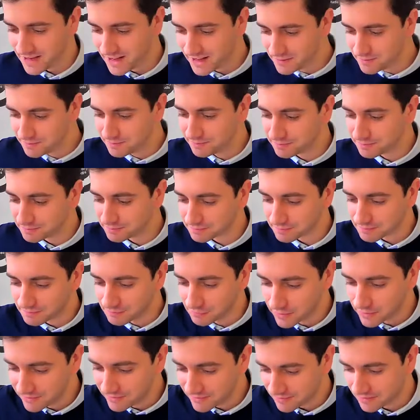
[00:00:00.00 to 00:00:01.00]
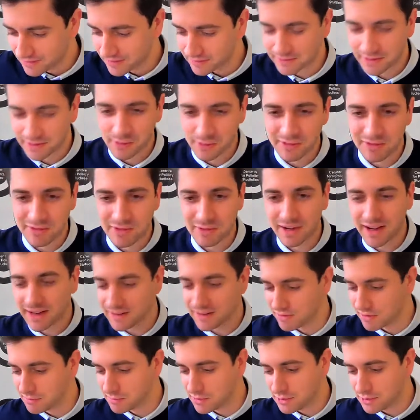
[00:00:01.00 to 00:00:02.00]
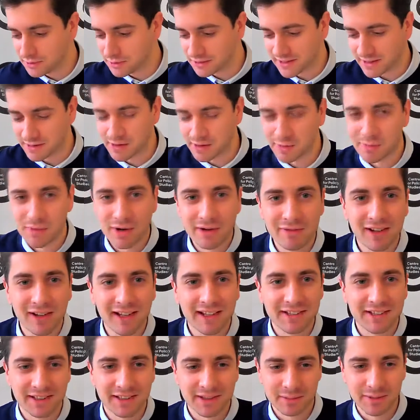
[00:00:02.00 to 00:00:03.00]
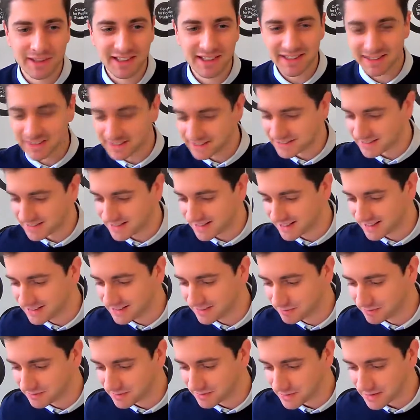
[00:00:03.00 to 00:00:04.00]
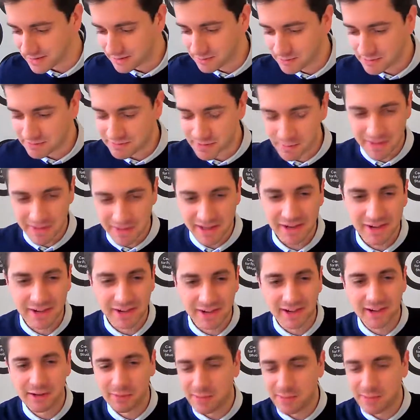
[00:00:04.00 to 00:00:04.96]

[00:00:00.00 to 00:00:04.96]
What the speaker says: I think we've kind of abused our privilege as speakers. We've probably gone on a